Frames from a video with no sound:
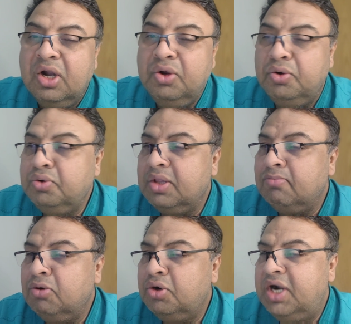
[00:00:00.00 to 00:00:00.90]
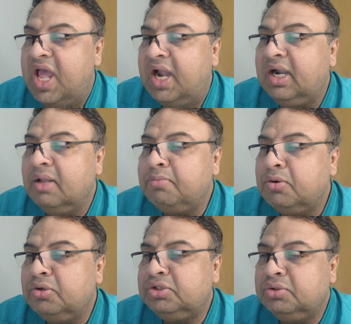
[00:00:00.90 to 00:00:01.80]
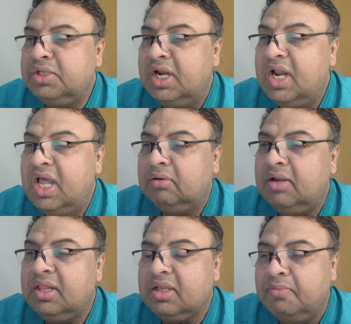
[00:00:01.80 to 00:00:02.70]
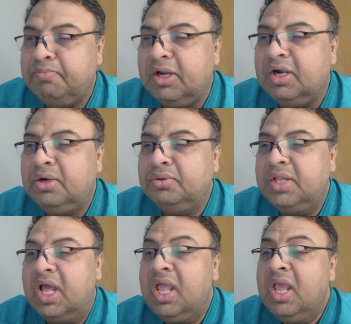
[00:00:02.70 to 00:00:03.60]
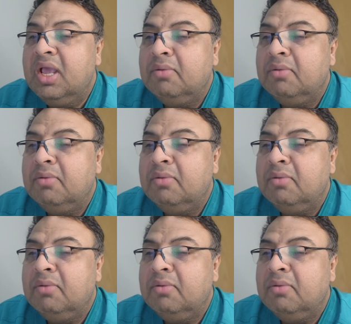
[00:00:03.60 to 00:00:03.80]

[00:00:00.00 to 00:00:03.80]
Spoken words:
due to the more direct approach to the nerve as compared to the